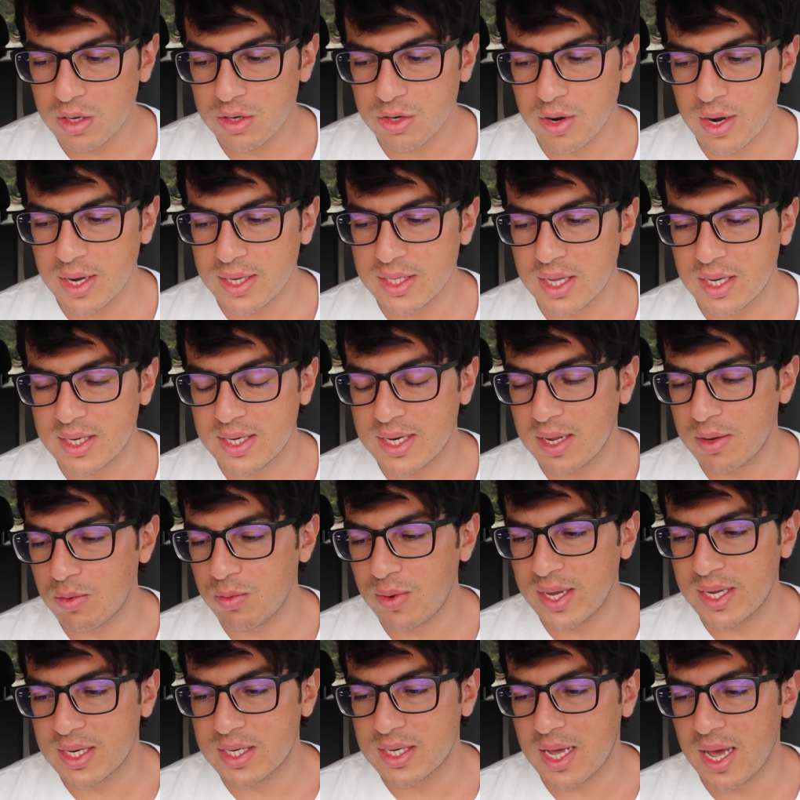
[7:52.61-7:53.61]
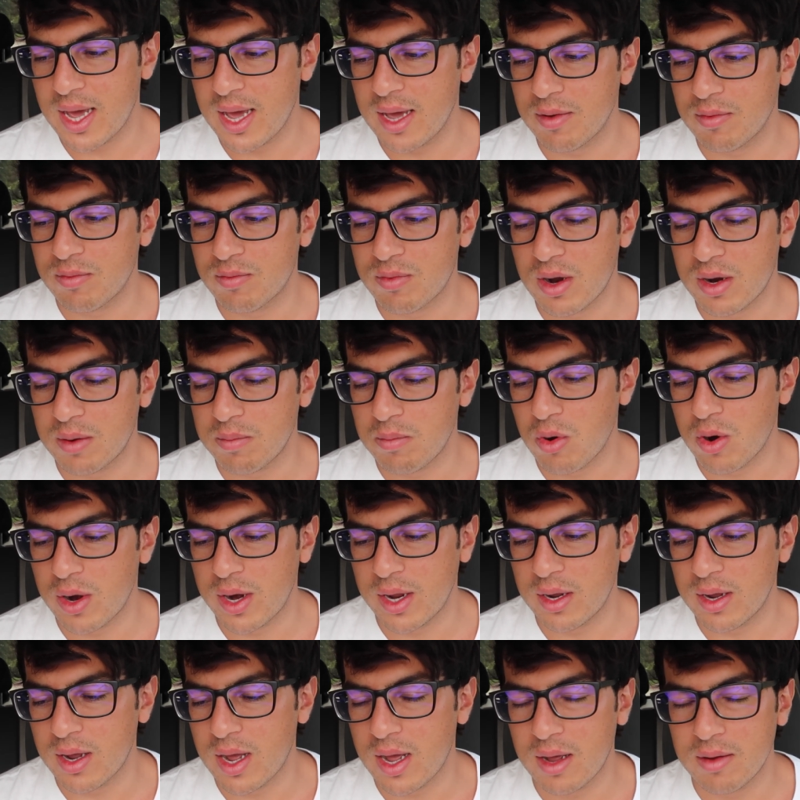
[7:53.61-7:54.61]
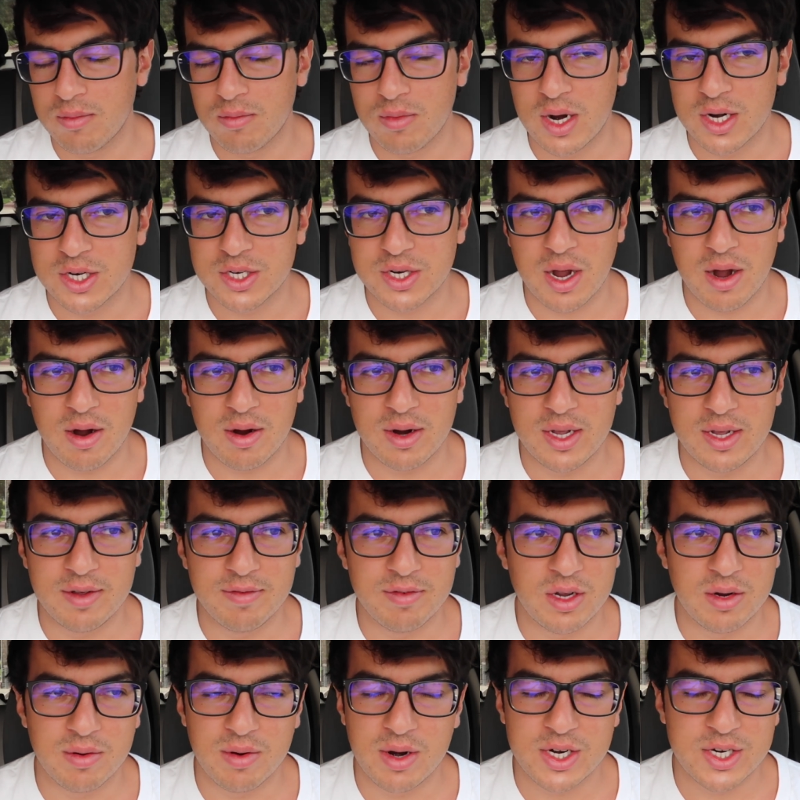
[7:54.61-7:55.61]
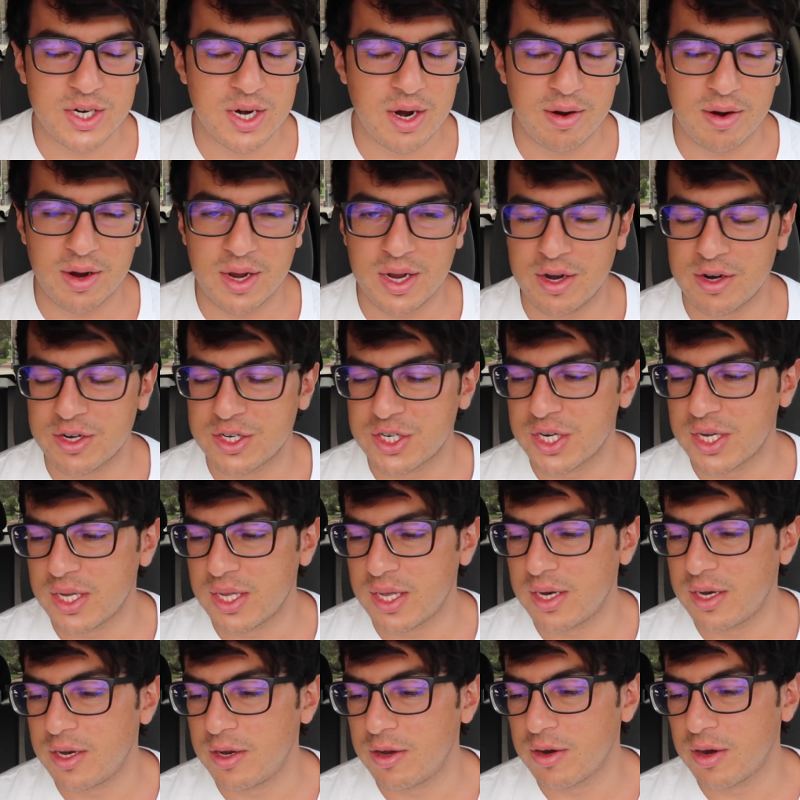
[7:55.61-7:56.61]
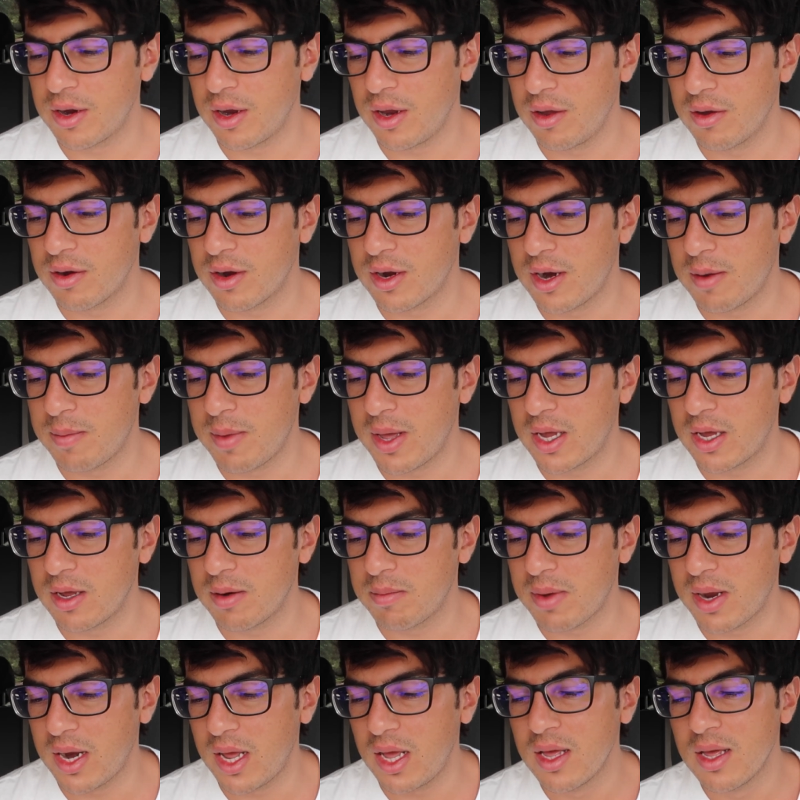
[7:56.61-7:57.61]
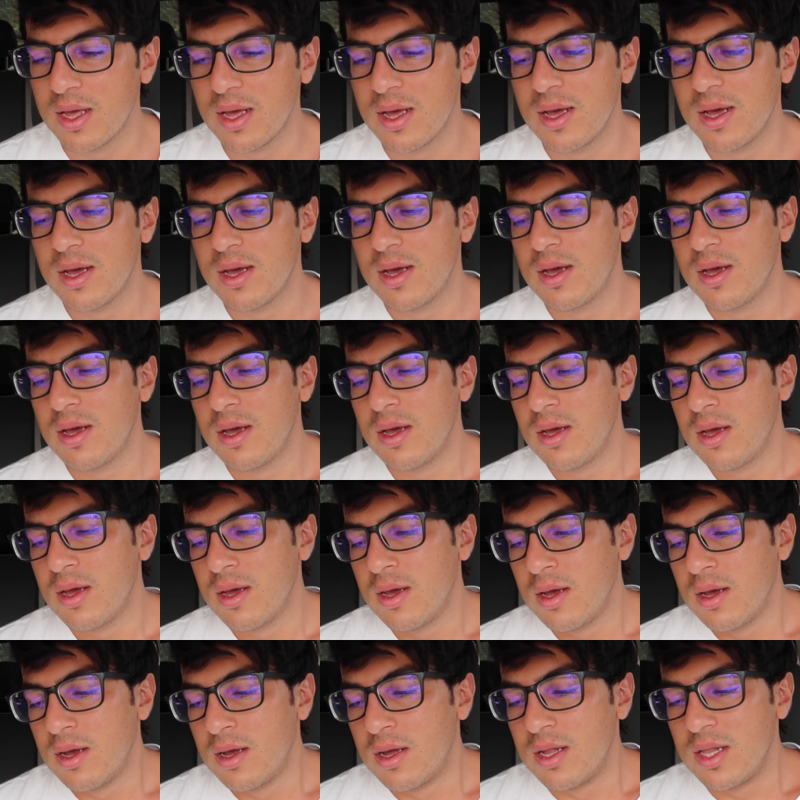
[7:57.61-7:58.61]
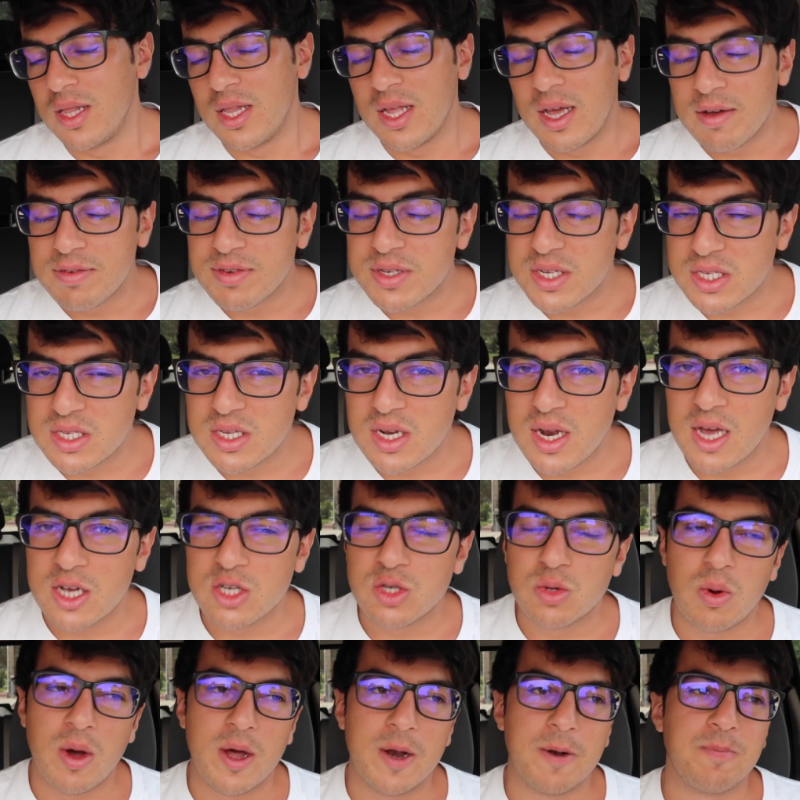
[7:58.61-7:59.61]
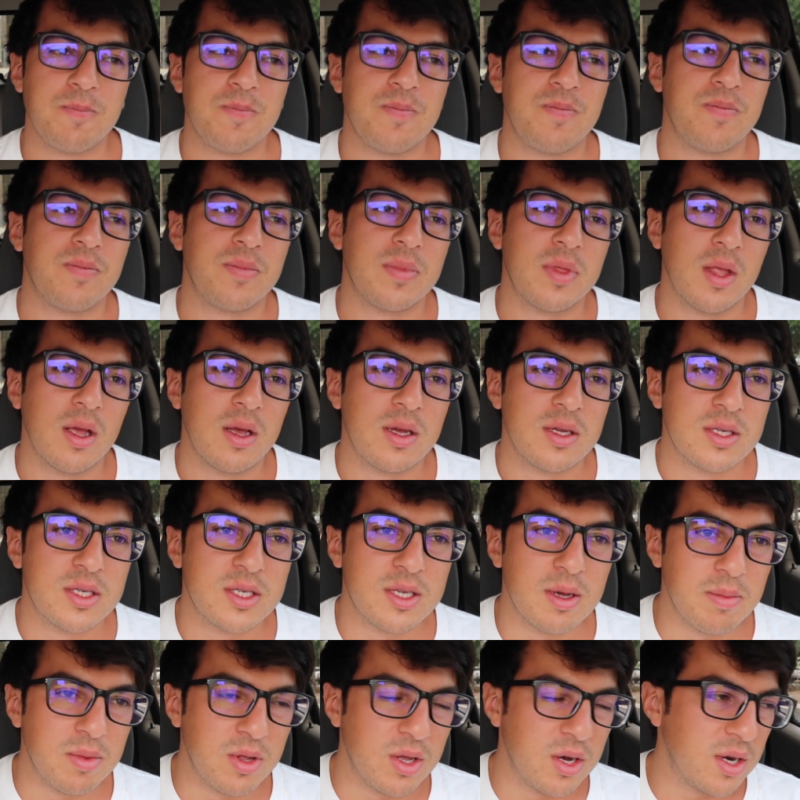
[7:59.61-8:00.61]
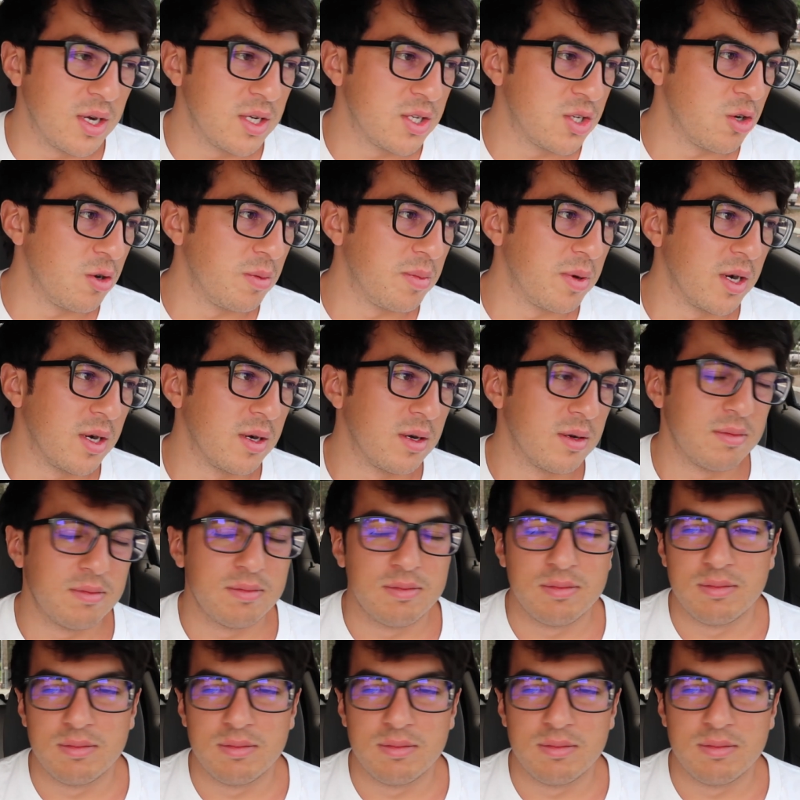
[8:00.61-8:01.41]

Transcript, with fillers: During the weekday, morning rush hour, evening rush hour, you're chilling. You're, you're gonna make good money. Lyft is the next one. Similar as Uber.